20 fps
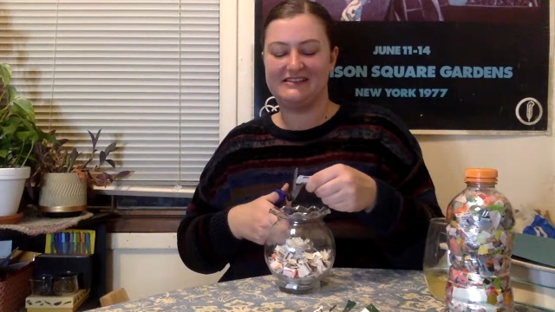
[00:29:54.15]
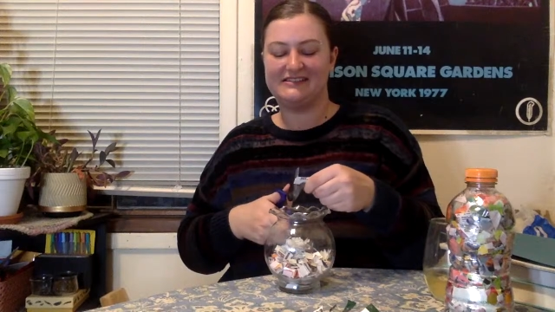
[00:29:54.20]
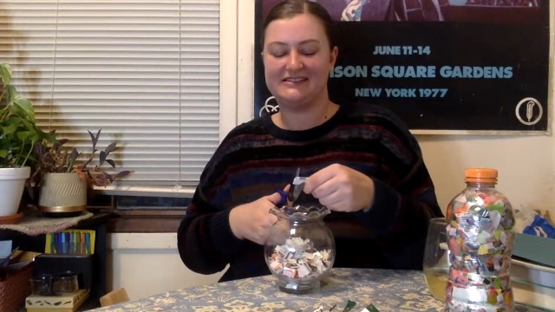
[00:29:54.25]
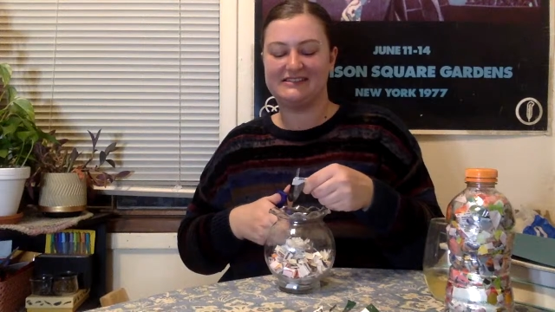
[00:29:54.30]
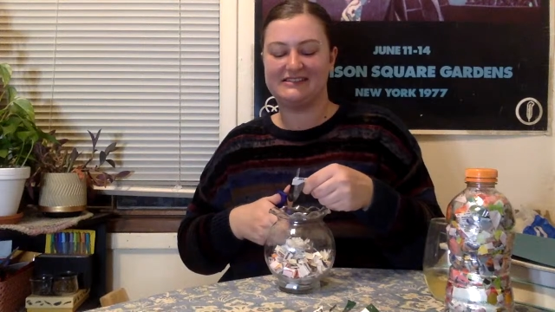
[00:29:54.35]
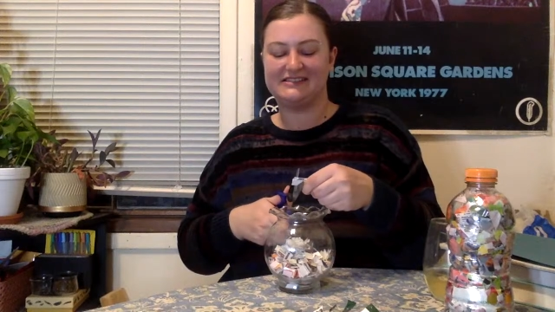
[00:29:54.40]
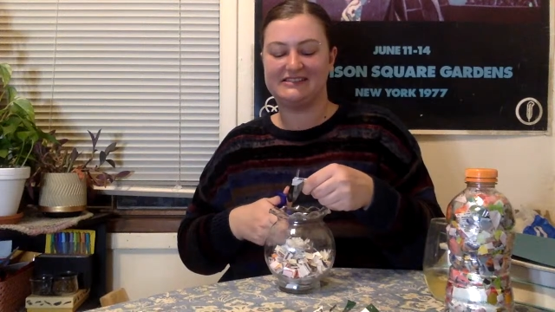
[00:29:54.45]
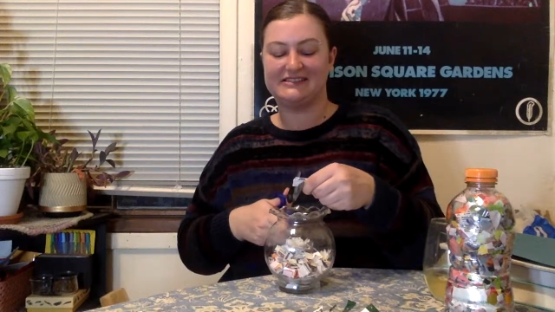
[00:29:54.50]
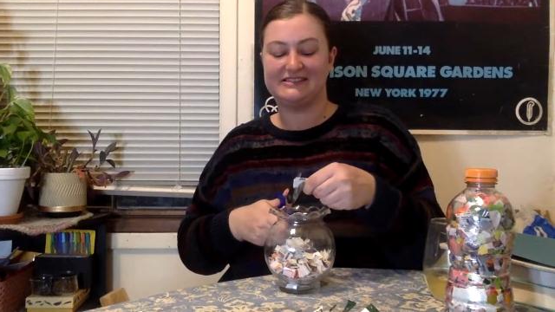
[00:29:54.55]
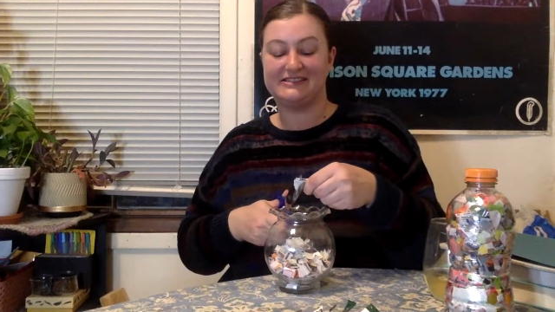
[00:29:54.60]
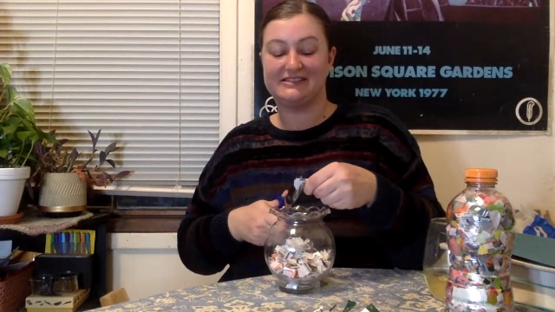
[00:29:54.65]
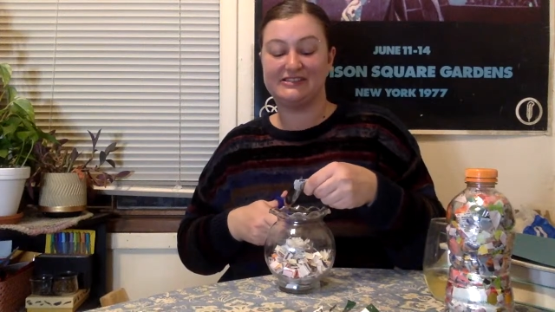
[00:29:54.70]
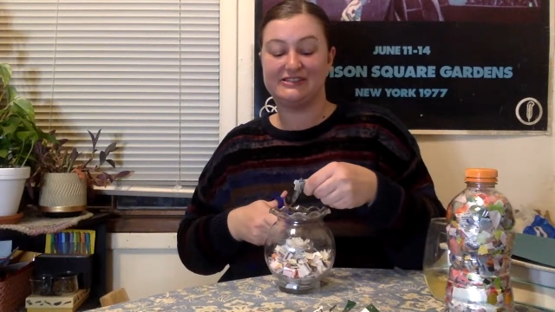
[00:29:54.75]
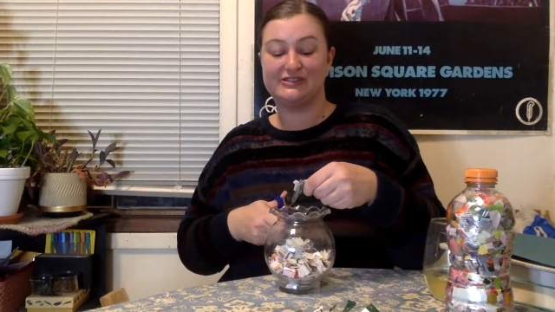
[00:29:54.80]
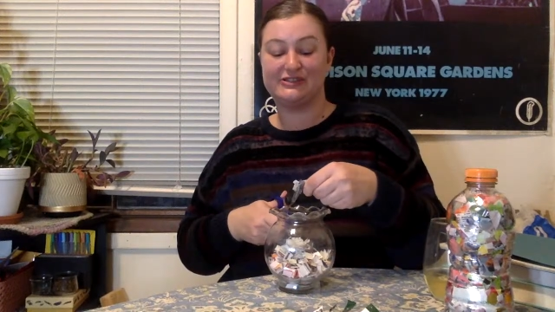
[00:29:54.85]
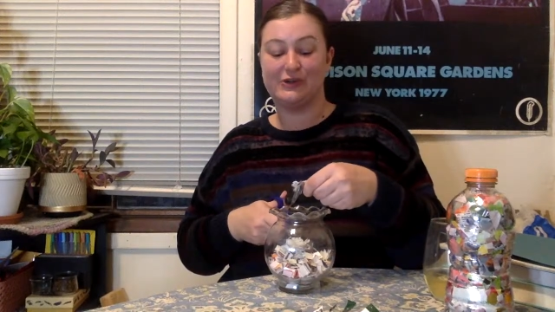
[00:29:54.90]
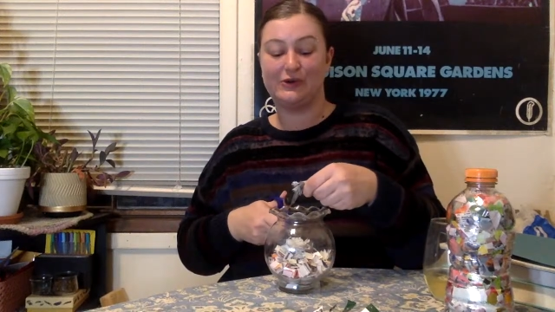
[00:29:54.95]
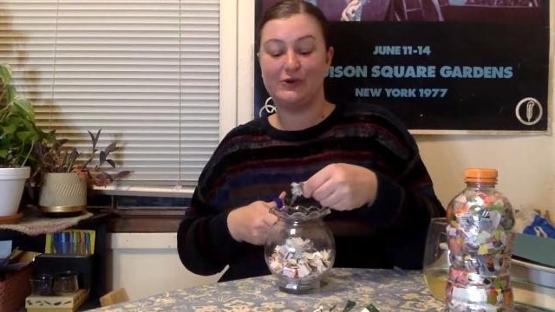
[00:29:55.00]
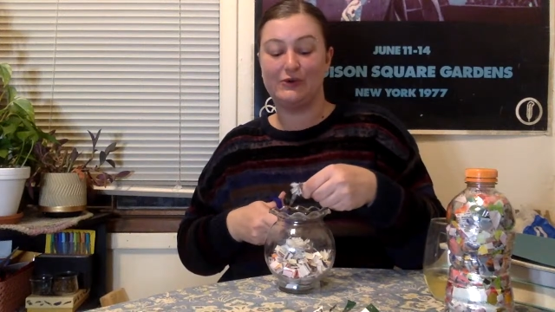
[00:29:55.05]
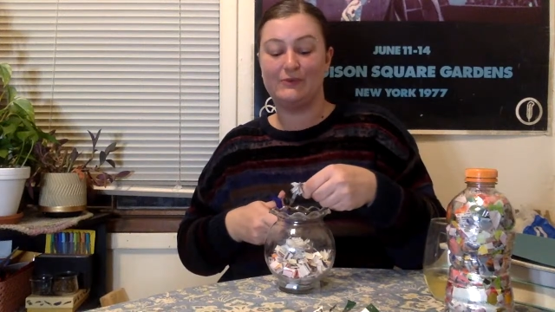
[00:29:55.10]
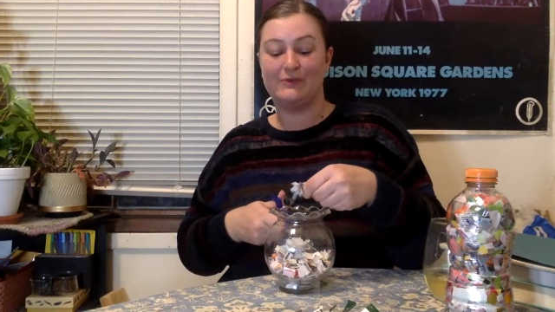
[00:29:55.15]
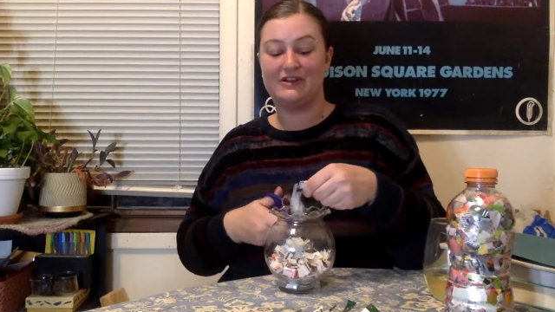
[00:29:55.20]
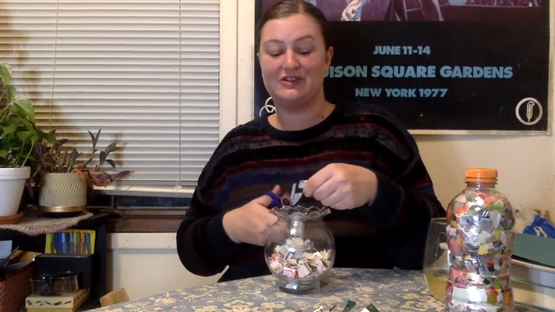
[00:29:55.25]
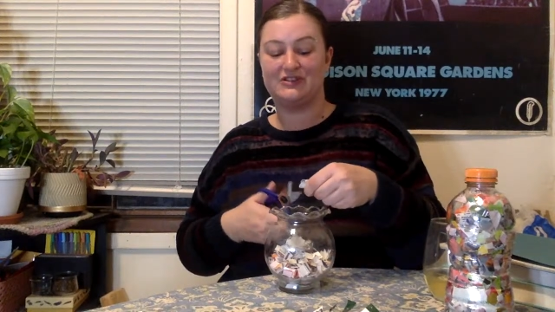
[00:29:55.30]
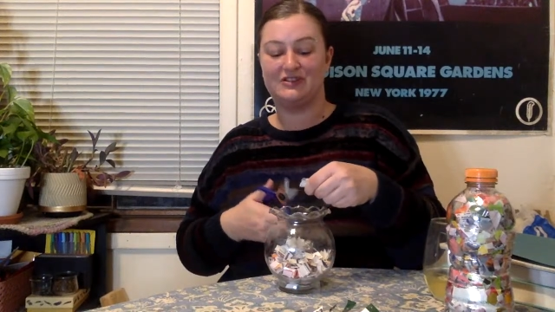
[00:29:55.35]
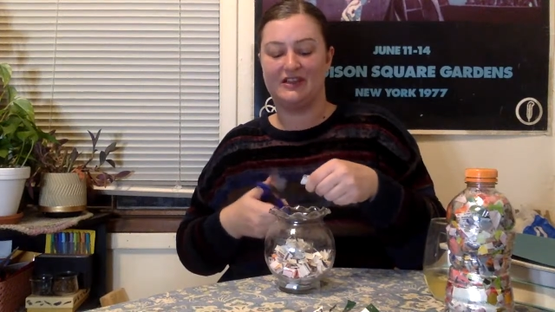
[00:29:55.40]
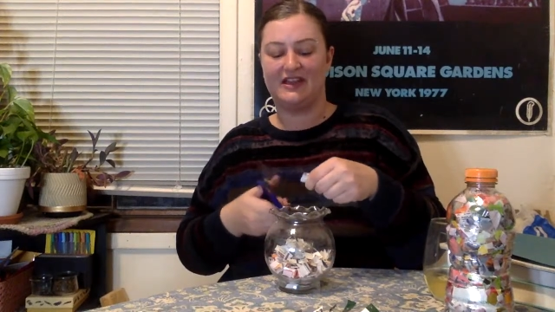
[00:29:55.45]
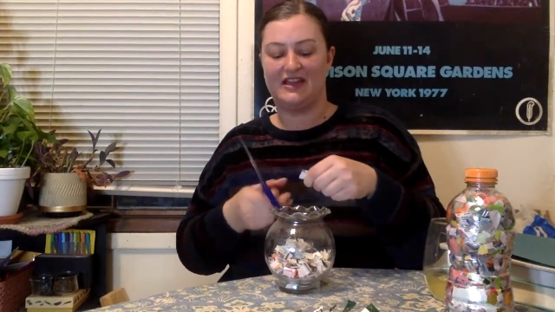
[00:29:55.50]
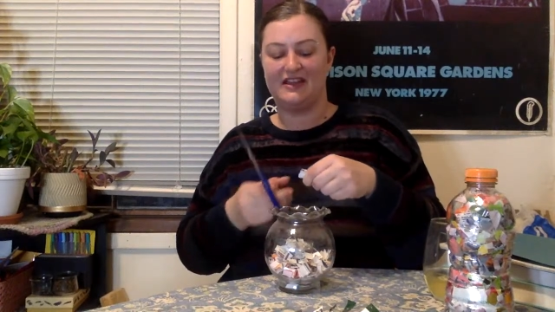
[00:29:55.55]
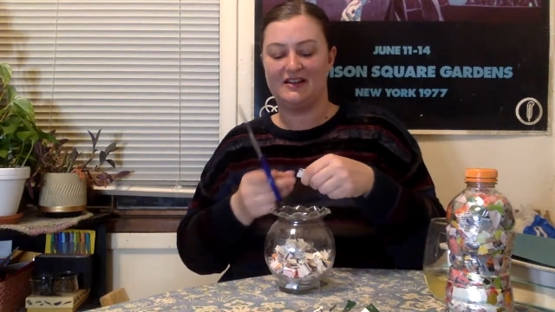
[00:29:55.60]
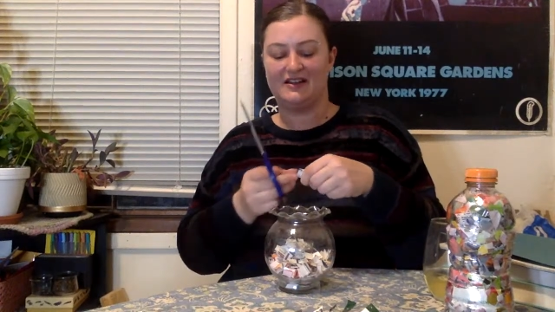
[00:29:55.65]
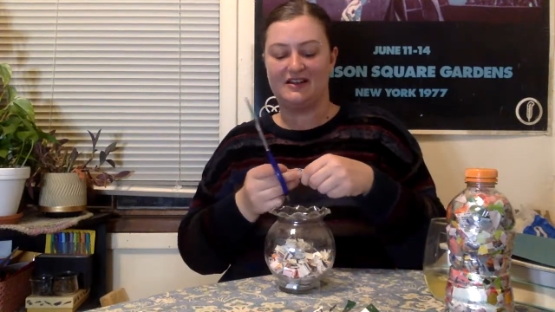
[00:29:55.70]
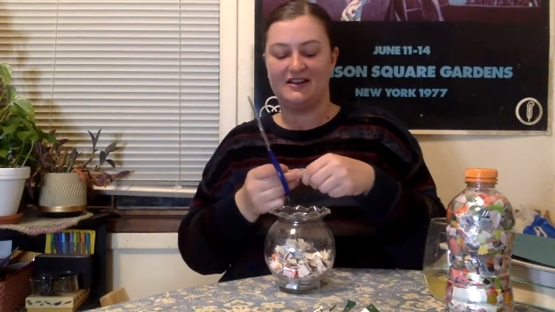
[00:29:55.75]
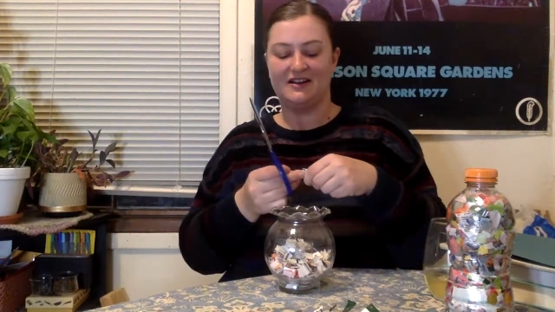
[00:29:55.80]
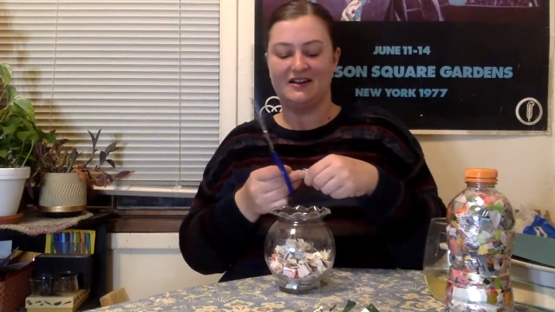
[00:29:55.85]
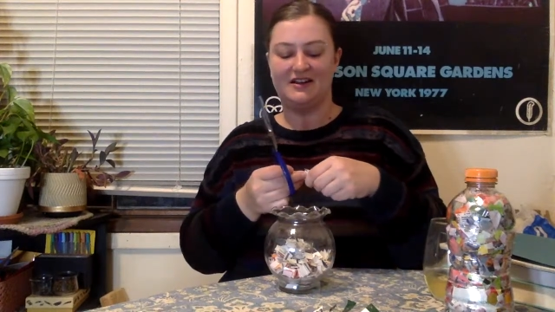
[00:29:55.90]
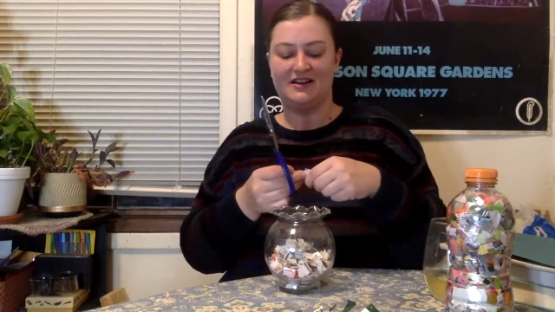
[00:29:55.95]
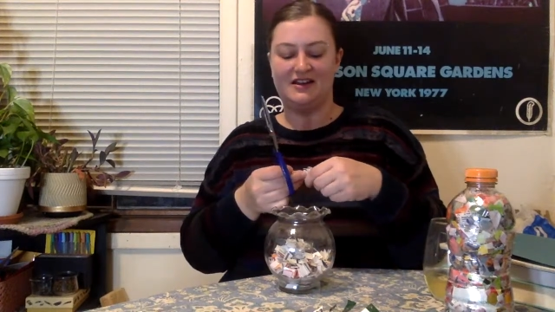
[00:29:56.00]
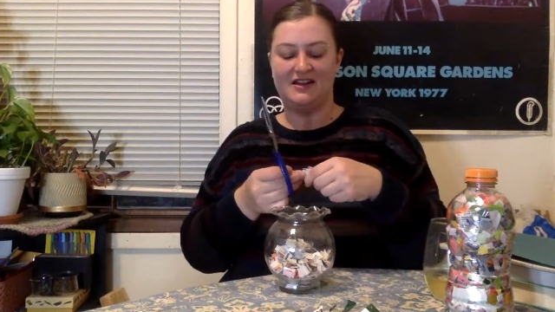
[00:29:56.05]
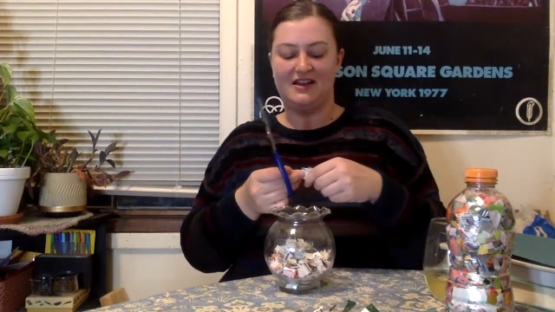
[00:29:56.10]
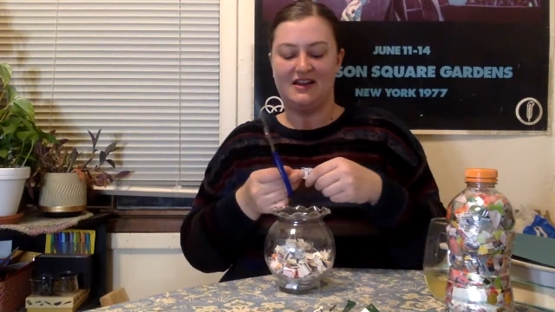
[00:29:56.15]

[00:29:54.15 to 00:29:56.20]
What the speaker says: until so much later.